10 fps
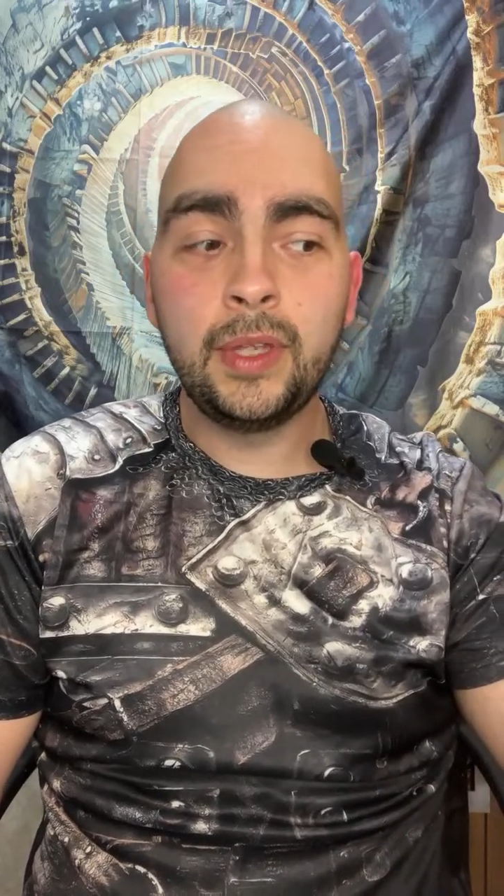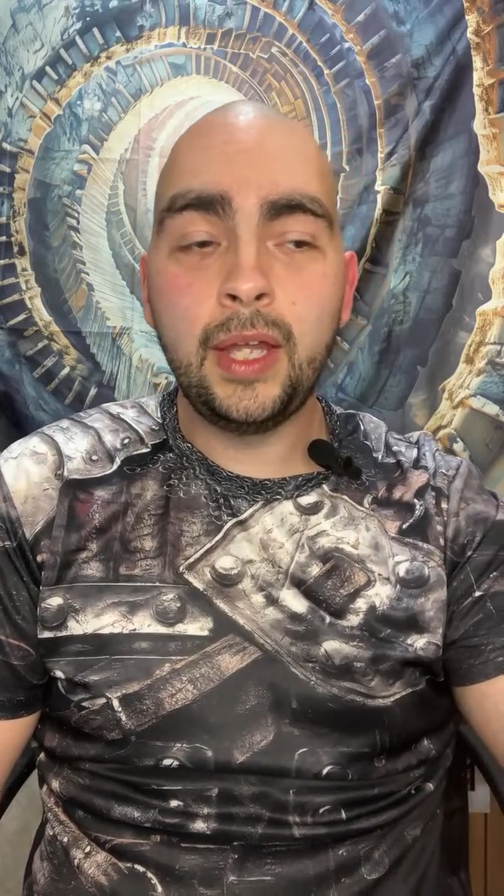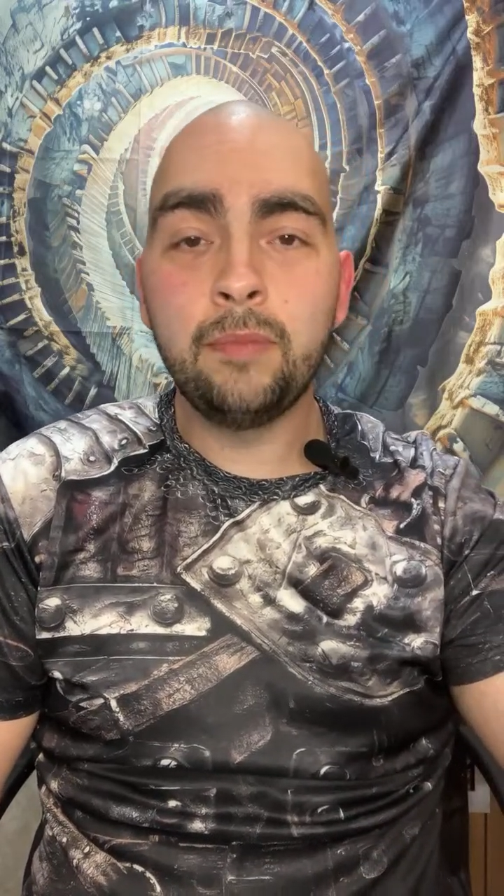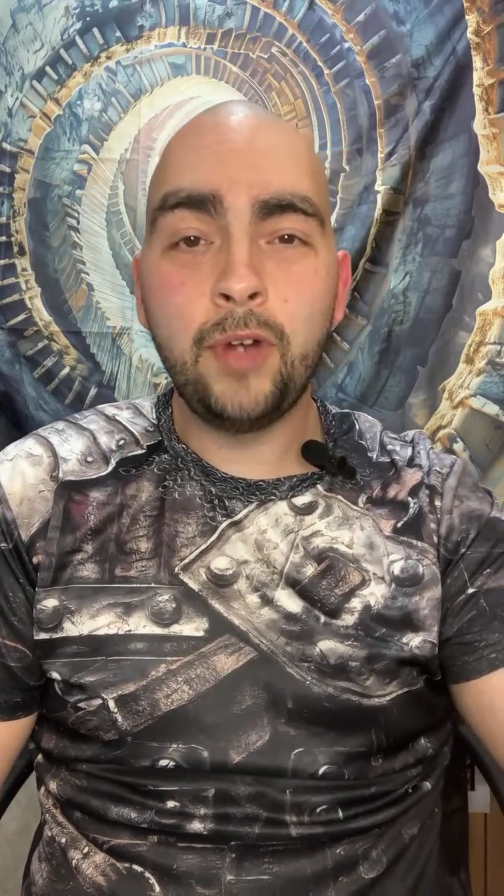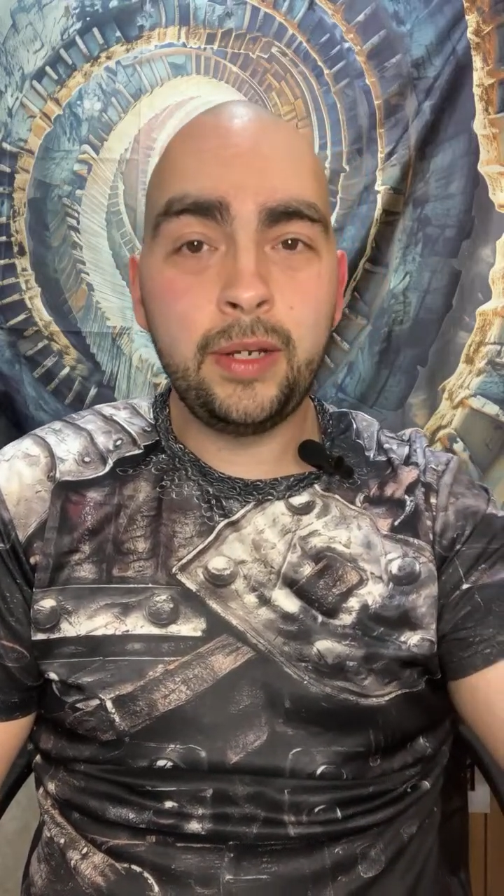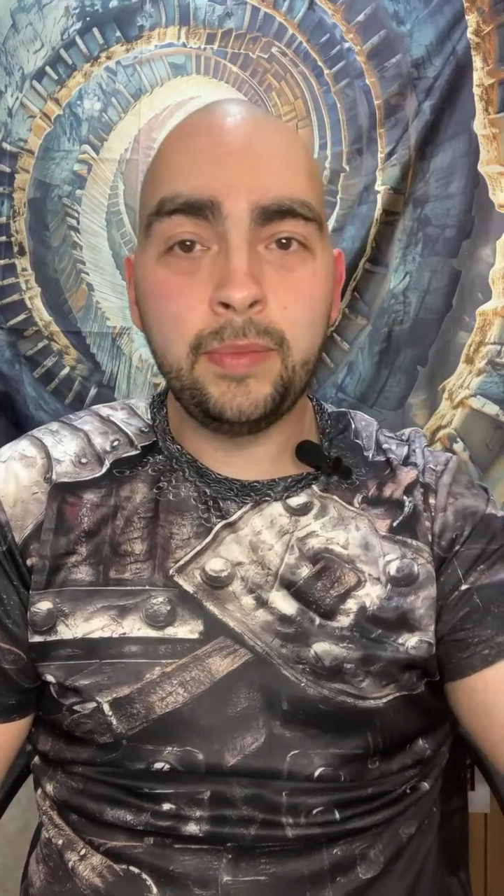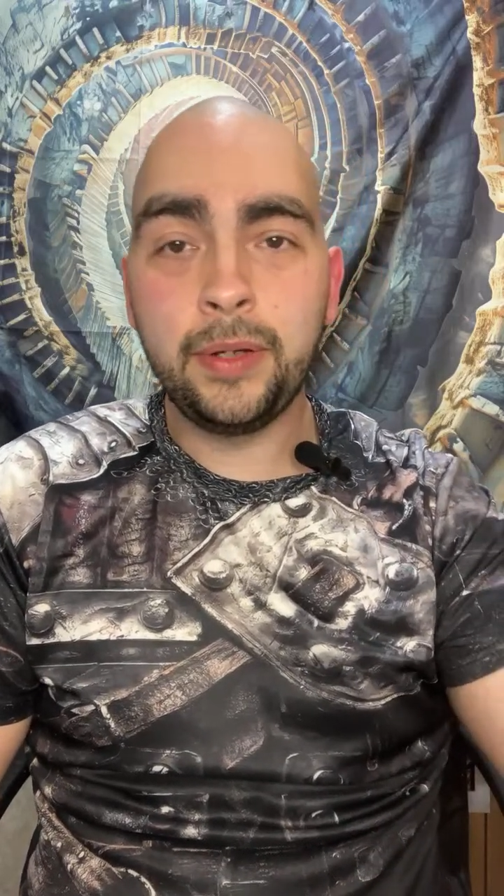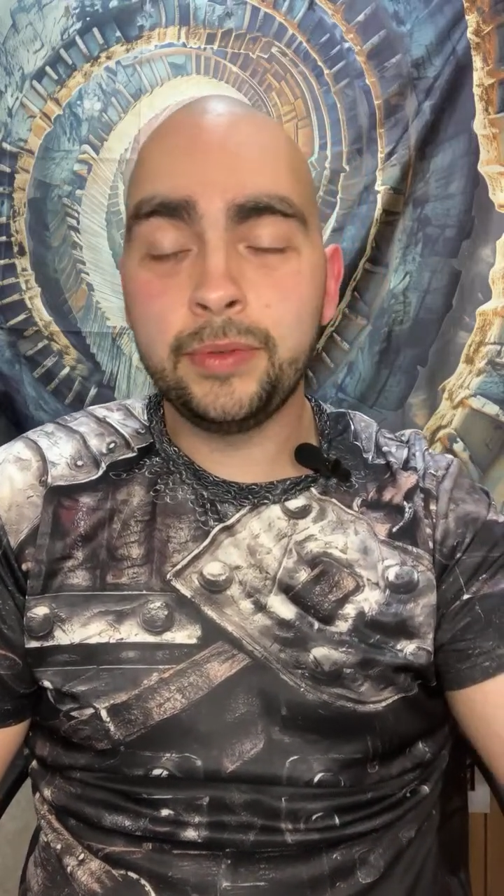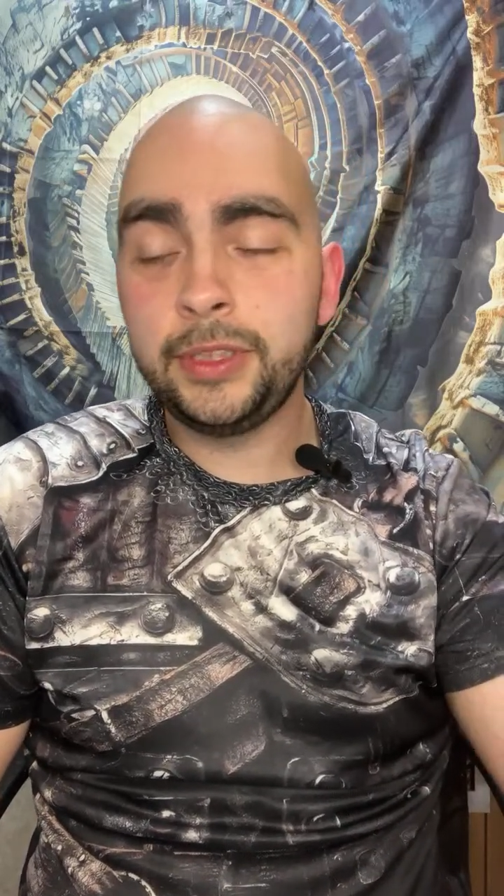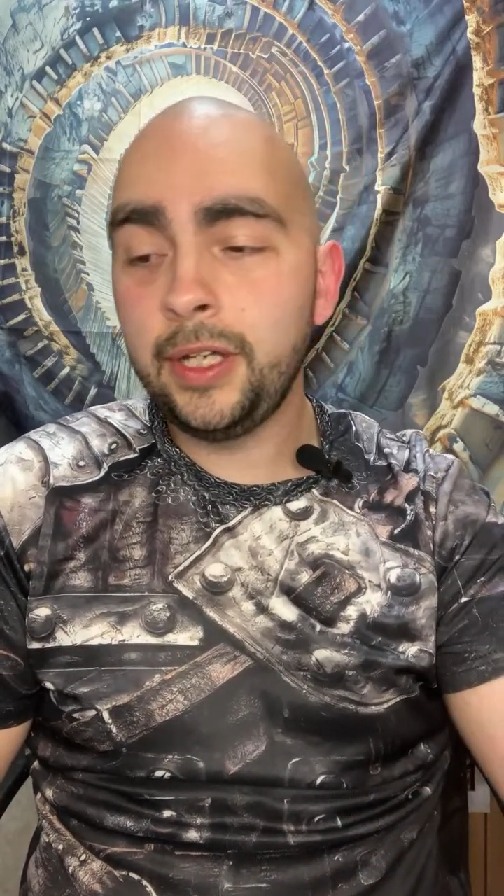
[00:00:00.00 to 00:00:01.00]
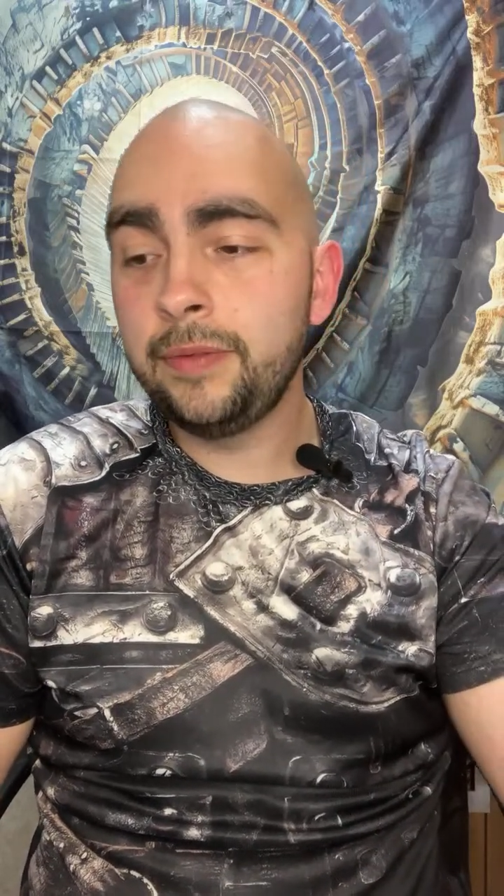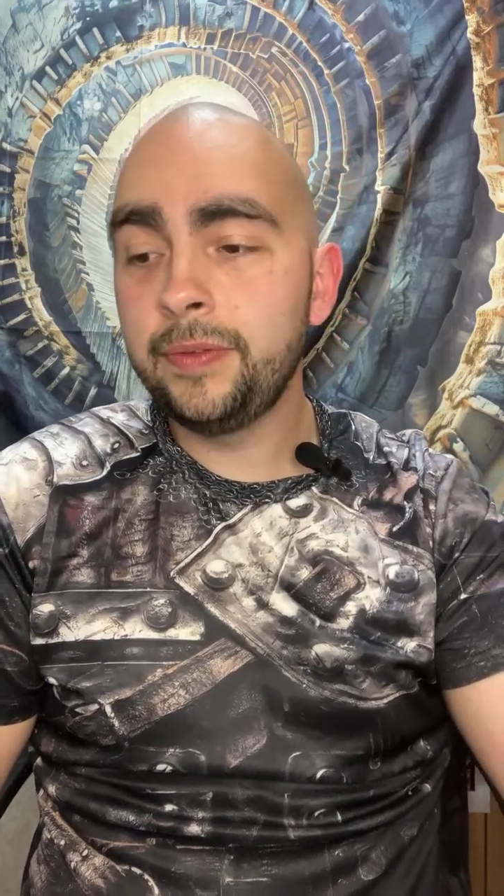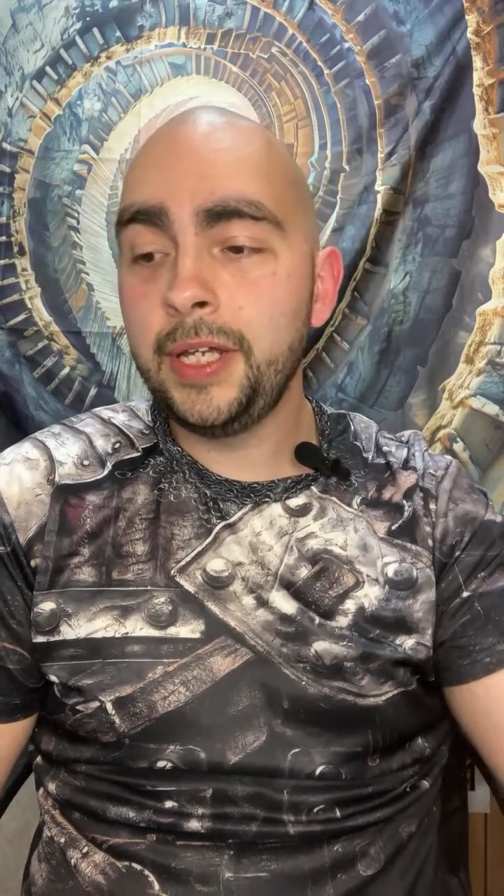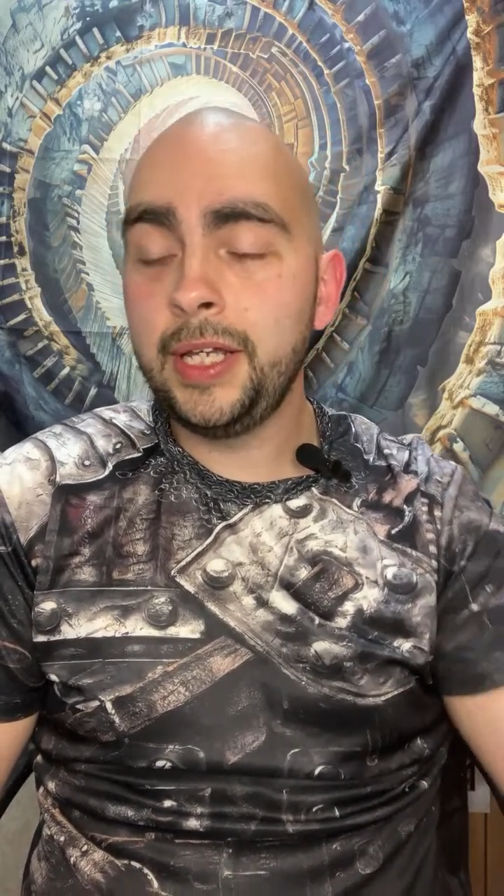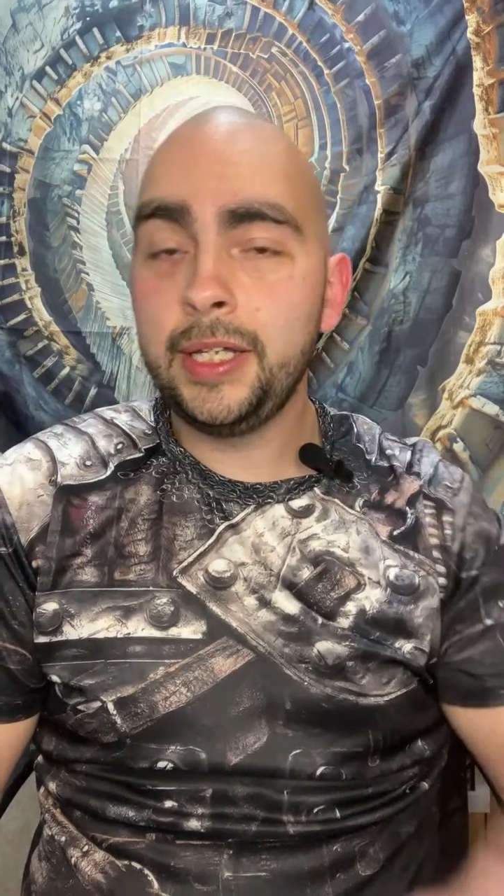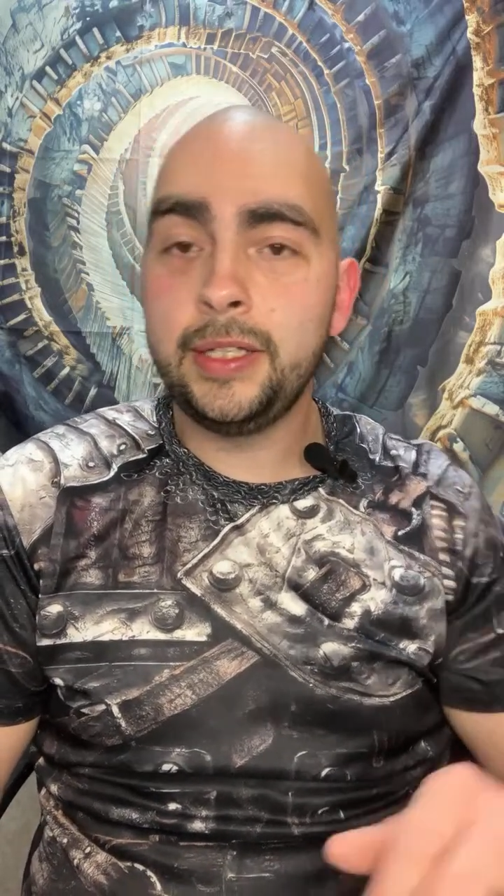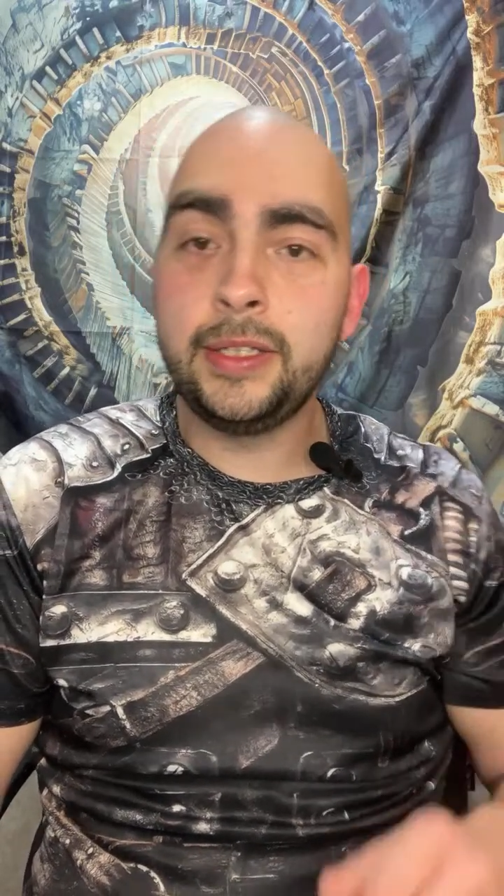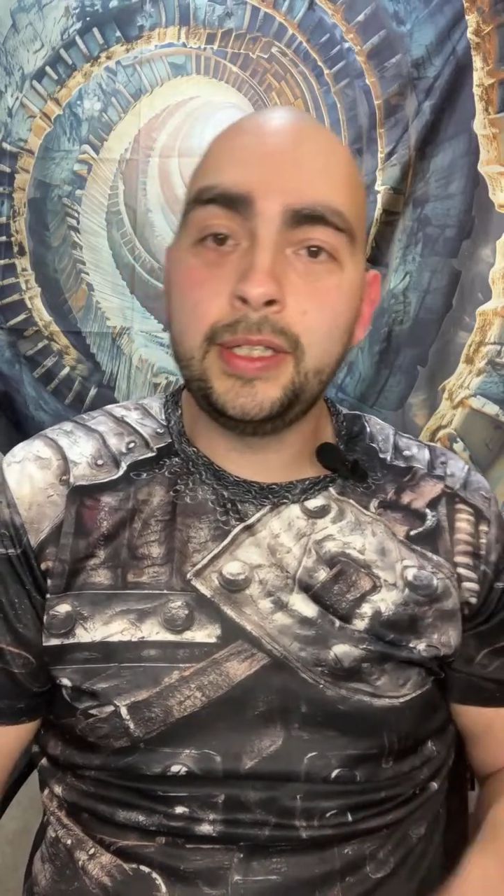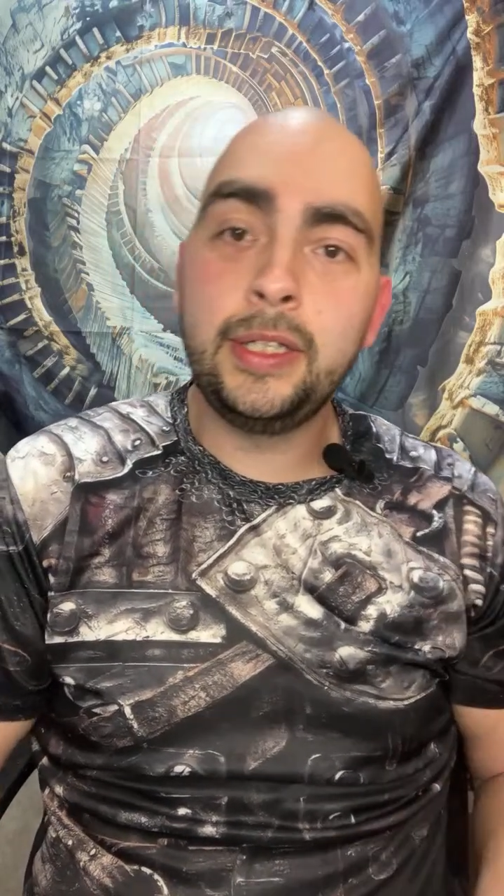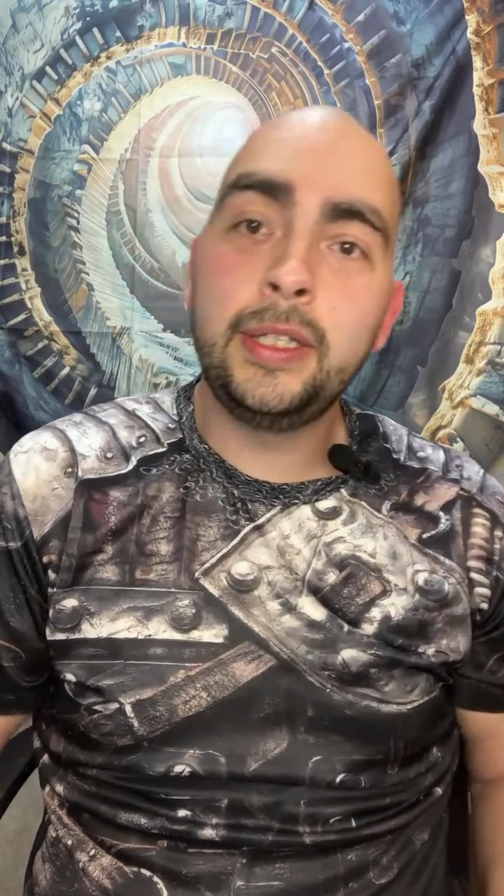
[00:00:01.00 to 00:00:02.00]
I'm writing my own stuff, and